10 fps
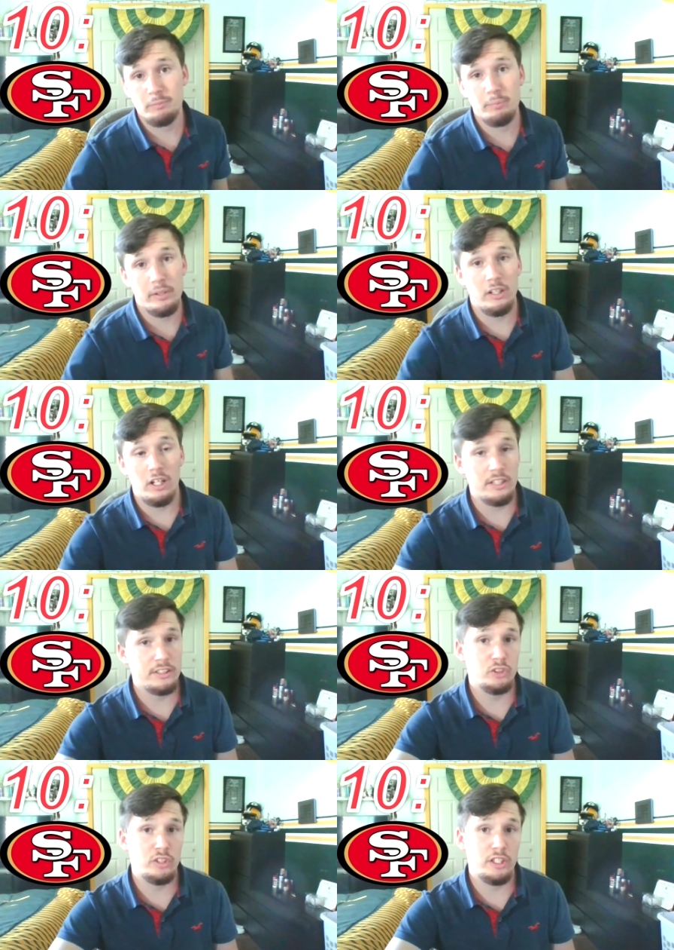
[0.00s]
But on
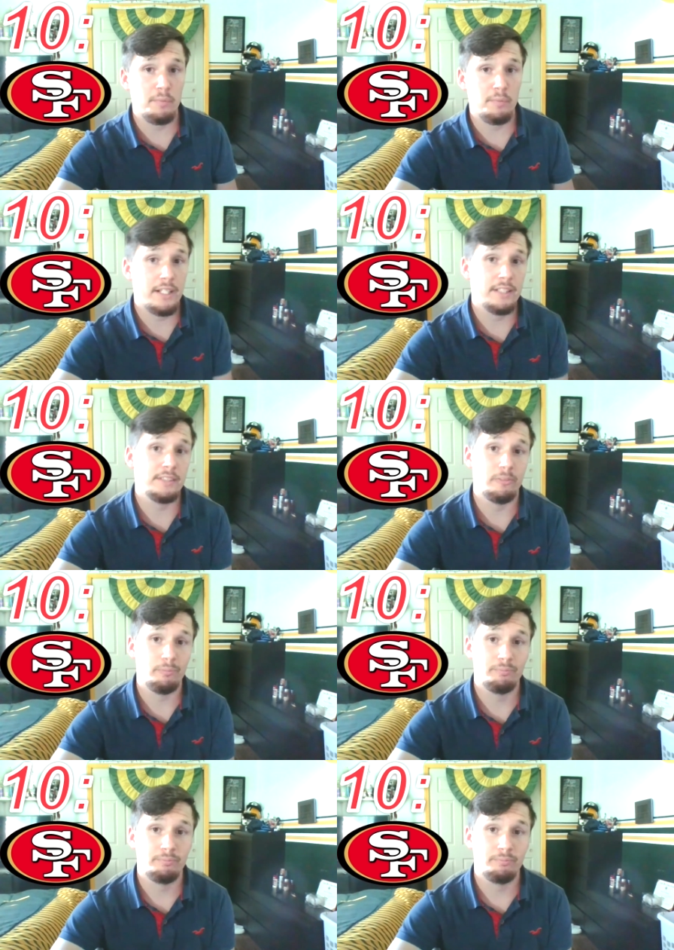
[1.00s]
to the number 9 team.